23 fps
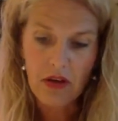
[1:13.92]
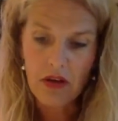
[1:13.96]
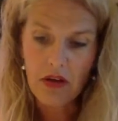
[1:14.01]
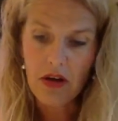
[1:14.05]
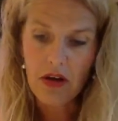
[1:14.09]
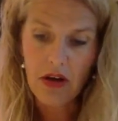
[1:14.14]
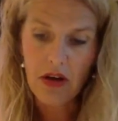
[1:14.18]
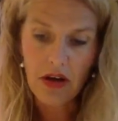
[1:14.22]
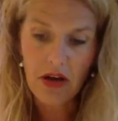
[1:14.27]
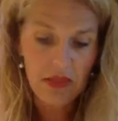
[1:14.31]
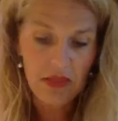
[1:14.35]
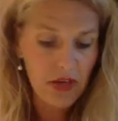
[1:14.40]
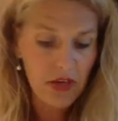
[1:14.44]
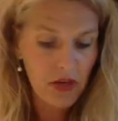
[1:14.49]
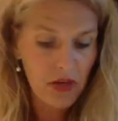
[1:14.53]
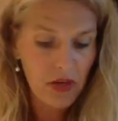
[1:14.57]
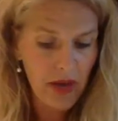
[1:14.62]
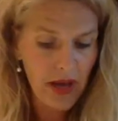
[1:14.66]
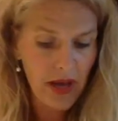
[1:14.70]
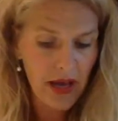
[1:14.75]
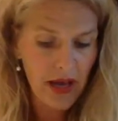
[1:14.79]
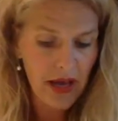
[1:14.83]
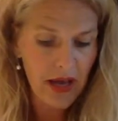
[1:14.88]
Then you
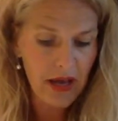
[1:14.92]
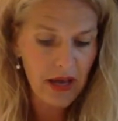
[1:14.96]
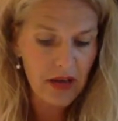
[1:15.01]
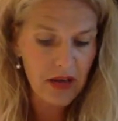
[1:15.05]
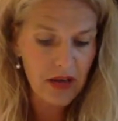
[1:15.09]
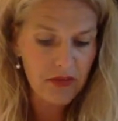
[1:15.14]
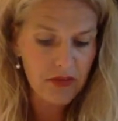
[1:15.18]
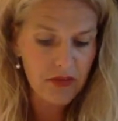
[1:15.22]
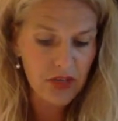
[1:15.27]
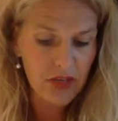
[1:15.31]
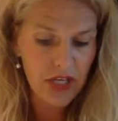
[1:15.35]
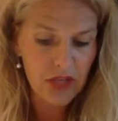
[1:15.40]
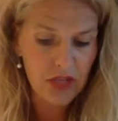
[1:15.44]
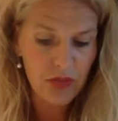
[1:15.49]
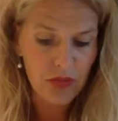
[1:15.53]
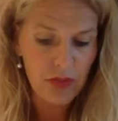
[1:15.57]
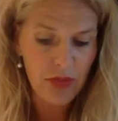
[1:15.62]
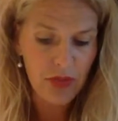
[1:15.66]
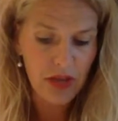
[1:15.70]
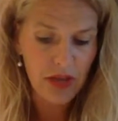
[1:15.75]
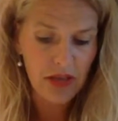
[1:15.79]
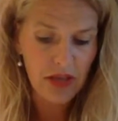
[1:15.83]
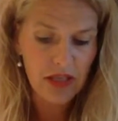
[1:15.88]
have Shays'
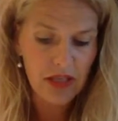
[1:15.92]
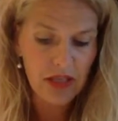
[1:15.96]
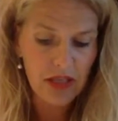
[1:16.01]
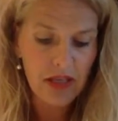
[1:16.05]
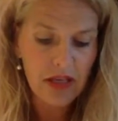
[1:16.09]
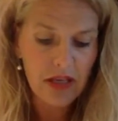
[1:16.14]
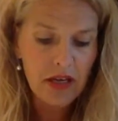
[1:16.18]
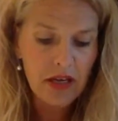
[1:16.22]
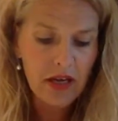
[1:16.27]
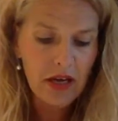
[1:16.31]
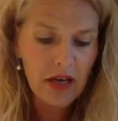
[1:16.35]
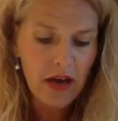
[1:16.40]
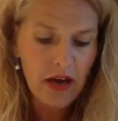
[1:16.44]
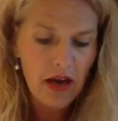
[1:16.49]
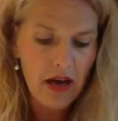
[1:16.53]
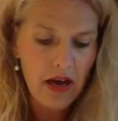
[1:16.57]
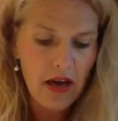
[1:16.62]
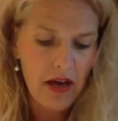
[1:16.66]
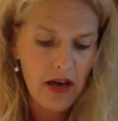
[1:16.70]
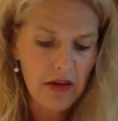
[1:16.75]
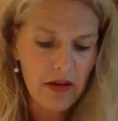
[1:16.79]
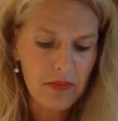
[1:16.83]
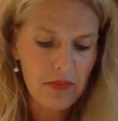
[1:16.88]
Rebellion
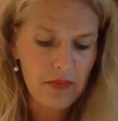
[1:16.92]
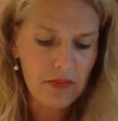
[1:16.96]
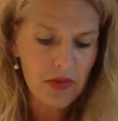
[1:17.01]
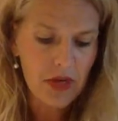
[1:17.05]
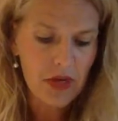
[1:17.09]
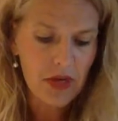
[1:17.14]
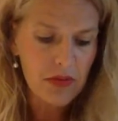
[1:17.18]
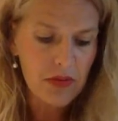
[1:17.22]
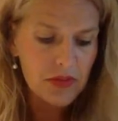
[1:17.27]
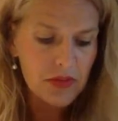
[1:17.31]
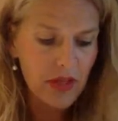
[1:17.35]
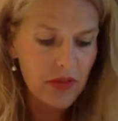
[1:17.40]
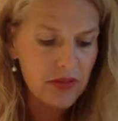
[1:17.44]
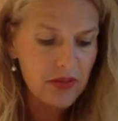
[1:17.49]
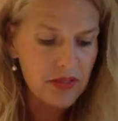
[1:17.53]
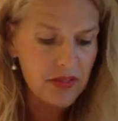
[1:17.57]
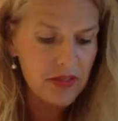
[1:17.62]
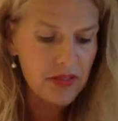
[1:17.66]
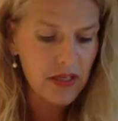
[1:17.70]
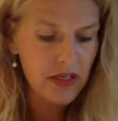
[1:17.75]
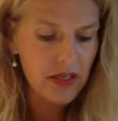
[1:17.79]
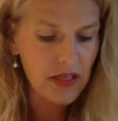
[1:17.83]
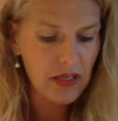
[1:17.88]
comes on the
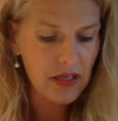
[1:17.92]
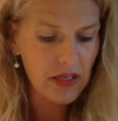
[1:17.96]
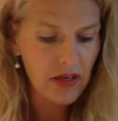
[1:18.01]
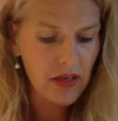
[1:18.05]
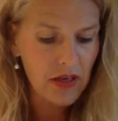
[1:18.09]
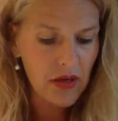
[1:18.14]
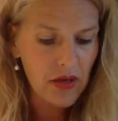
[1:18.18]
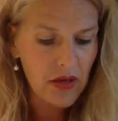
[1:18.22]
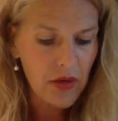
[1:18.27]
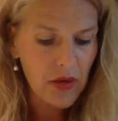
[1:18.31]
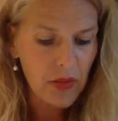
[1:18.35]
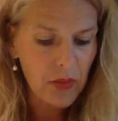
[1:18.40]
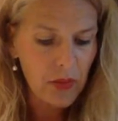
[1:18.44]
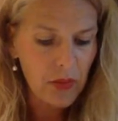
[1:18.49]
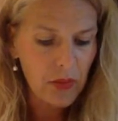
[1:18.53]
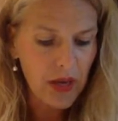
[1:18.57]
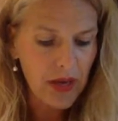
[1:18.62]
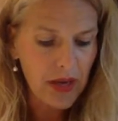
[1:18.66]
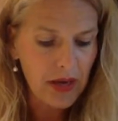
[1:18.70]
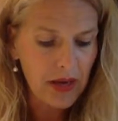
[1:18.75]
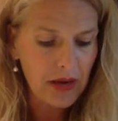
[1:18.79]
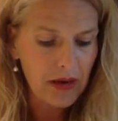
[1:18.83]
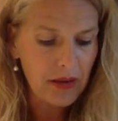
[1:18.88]
scene,
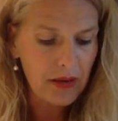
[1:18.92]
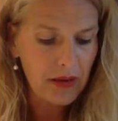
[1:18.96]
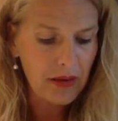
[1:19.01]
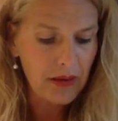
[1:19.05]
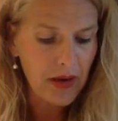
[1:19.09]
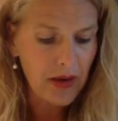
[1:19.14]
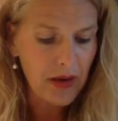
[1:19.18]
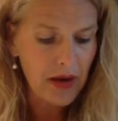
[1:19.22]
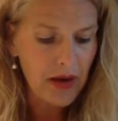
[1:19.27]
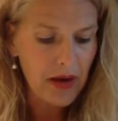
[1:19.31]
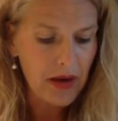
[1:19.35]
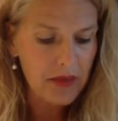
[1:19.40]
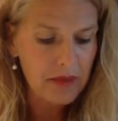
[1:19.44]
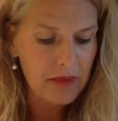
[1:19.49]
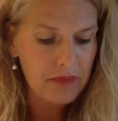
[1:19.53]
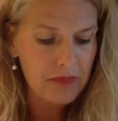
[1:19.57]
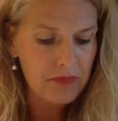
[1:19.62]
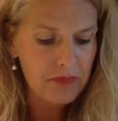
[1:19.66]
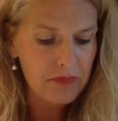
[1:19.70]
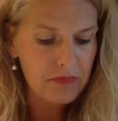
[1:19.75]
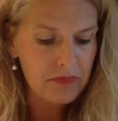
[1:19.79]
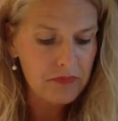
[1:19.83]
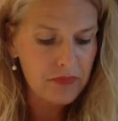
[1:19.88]
where
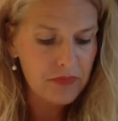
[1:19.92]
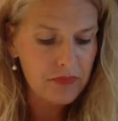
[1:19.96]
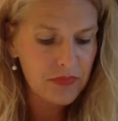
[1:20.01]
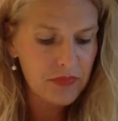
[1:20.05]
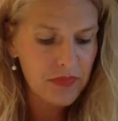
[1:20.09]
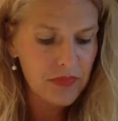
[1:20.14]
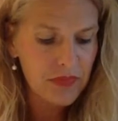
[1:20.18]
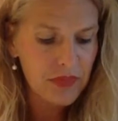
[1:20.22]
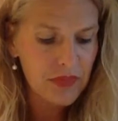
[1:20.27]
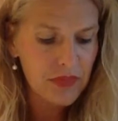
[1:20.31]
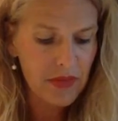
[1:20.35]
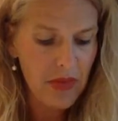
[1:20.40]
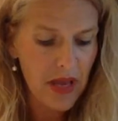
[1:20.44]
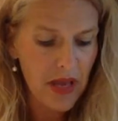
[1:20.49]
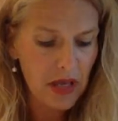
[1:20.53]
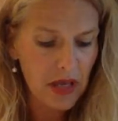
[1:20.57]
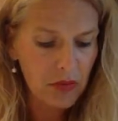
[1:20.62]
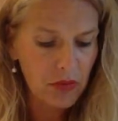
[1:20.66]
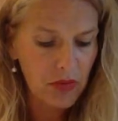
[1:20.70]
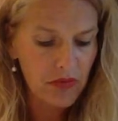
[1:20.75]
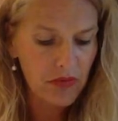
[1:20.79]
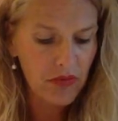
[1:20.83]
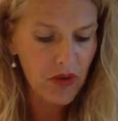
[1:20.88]
some
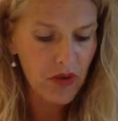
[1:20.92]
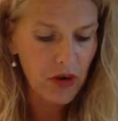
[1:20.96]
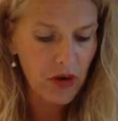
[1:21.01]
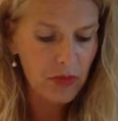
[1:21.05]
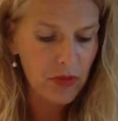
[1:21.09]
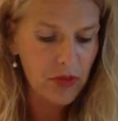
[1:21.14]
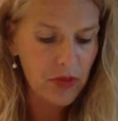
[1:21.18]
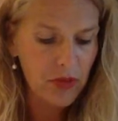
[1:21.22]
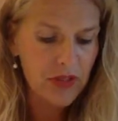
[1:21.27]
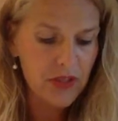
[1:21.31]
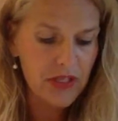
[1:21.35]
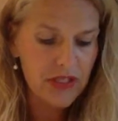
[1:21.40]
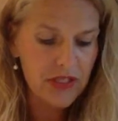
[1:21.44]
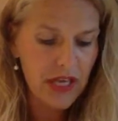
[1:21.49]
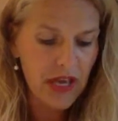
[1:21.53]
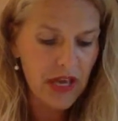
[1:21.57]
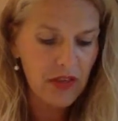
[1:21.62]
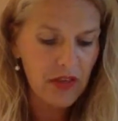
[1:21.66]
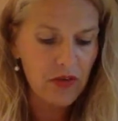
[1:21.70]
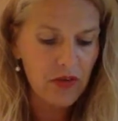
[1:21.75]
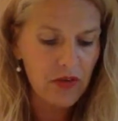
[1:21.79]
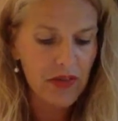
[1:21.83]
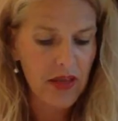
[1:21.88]
angry farmers get
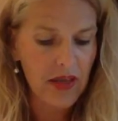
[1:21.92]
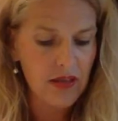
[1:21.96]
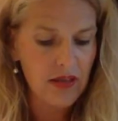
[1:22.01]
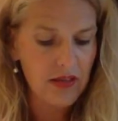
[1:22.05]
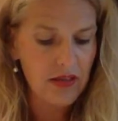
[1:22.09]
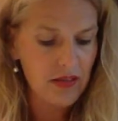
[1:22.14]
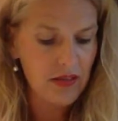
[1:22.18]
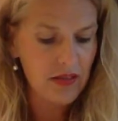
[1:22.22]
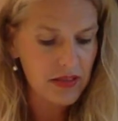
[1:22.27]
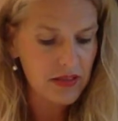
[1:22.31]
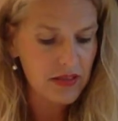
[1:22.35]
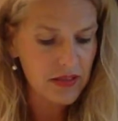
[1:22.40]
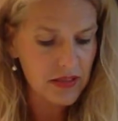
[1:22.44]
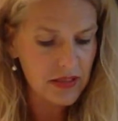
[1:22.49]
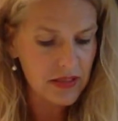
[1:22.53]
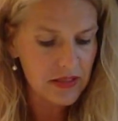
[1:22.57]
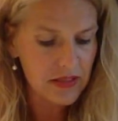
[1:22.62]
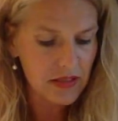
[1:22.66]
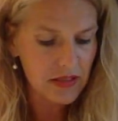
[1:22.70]
together and they see